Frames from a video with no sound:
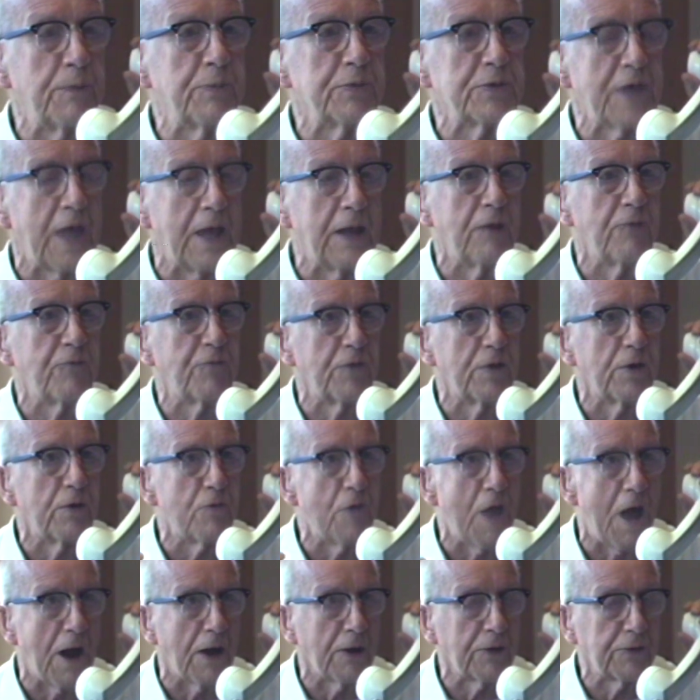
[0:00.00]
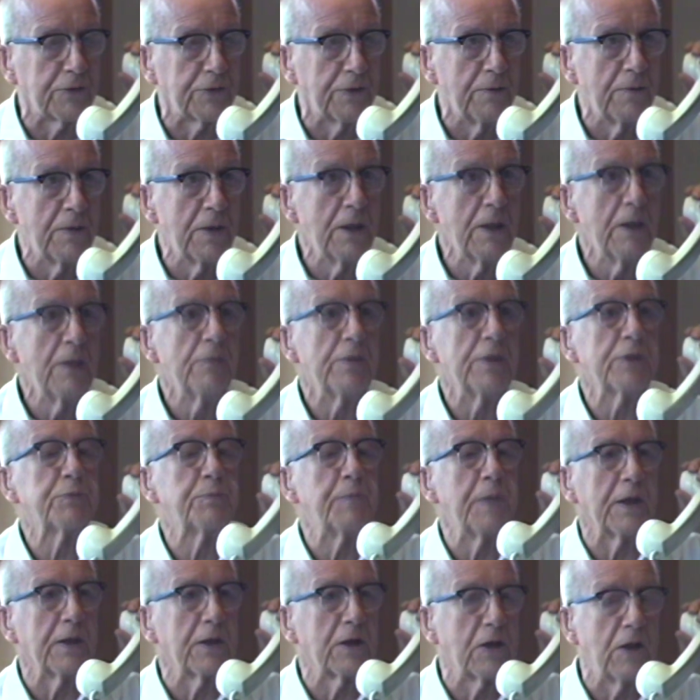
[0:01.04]
is headed for the rocks. This
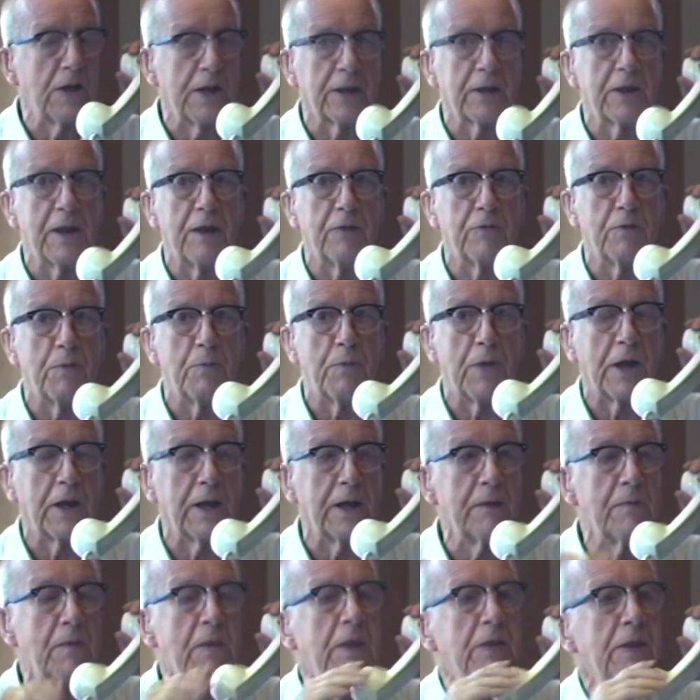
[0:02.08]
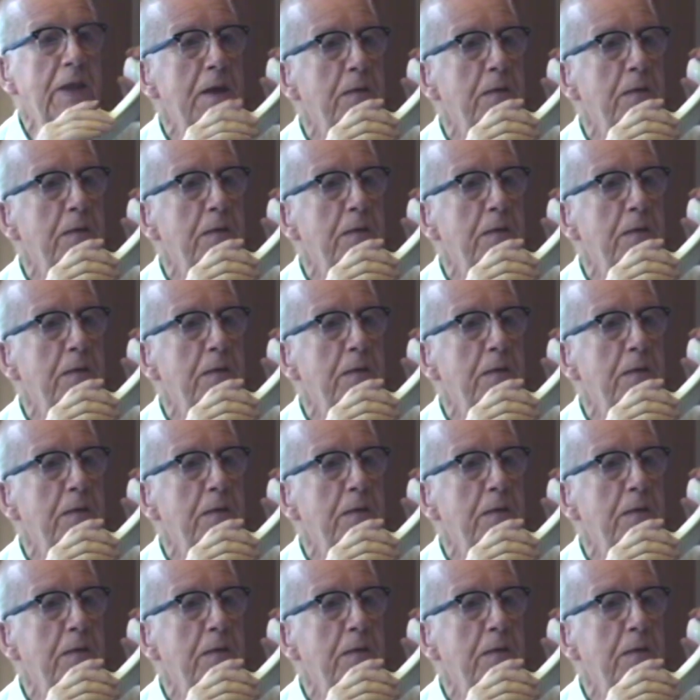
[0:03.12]
being clear to everybody, they